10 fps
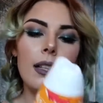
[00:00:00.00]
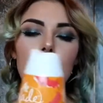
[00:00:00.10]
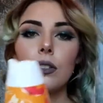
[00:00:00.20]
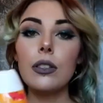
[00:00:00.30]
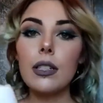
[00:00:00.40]

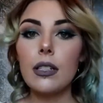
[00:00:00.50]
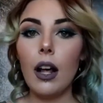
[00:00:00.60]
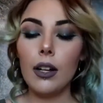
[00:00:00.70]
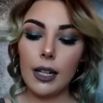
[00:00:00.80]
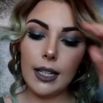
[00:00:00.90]
These are only
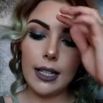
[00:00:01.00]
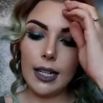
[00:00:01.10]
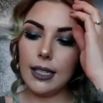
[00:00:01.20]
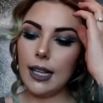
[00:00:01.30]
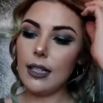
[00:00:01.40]

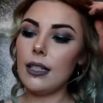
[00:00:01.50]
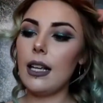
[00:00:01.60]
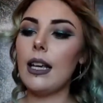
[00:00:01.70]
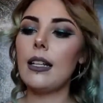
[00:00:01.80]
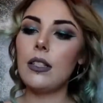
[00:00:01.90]

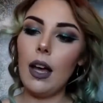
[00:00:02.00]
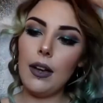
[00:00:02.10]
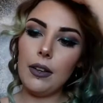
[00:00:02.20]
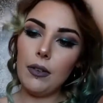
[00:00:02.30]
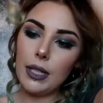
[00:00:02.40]
$1.99, I guess.
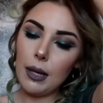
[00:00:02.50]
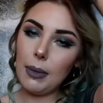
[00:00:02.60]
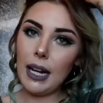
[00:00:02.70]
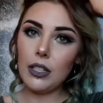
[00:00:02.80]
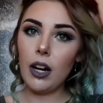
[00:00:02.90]
I always
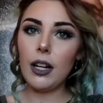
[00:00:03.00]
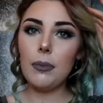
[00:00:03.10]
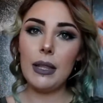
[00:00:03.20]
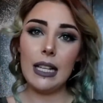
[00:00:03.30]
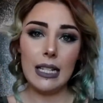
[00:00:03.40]
get mine at
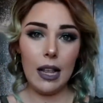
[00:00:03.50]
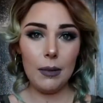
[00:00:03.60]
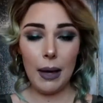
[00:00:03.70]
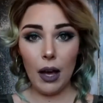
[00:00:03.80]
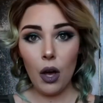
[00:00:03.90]
Target, but they
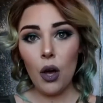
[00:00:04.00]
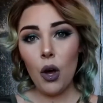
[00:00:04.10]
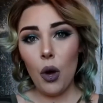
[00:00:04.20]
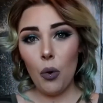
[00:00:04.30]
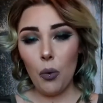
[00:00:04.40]
sell them at
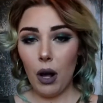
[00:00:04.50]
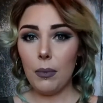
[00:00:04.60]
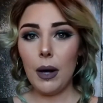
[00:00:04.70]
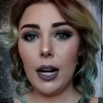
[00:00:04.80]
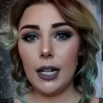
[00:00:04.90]

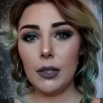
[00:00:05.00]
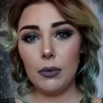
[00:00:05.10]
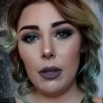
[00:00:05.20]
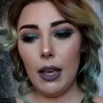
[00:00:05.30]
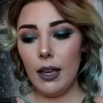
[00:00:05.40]

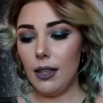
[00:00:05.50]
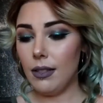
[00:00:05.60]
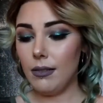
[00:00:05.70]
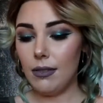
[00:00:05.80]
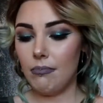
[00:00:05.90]
Walmart,
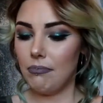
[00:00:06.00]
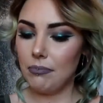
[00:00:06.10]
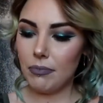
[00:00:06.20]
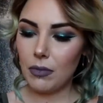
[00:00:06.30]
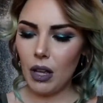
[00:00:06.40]
and
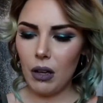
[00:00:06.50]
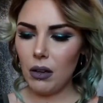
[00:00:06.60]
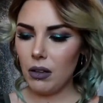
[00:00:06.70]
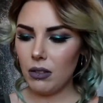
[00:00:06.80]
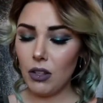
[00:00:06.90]

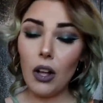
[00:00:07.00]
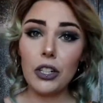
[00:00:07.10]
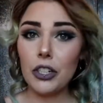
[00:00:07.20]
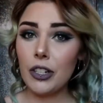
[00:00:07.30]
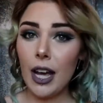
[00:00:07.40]

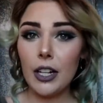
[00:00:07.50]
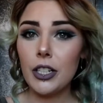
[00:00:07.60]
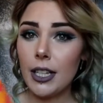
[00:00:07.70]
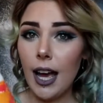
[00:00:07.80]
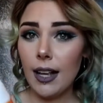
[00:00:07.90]
Dollar Tree
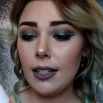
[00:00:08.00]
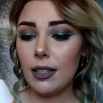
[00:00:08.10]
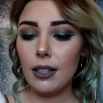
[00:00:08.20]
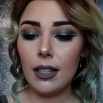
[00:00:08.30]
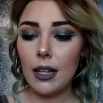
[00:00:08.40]
actually has
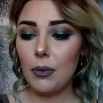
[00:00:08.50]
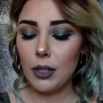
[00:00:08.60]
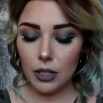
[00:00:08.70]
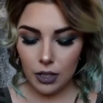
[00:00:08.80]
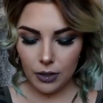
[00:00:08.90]
Glade
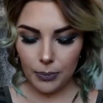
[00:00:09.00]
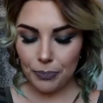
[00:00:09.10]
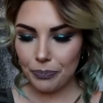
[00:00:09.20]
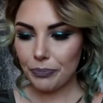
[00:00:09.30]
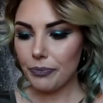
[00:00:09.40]
ones too.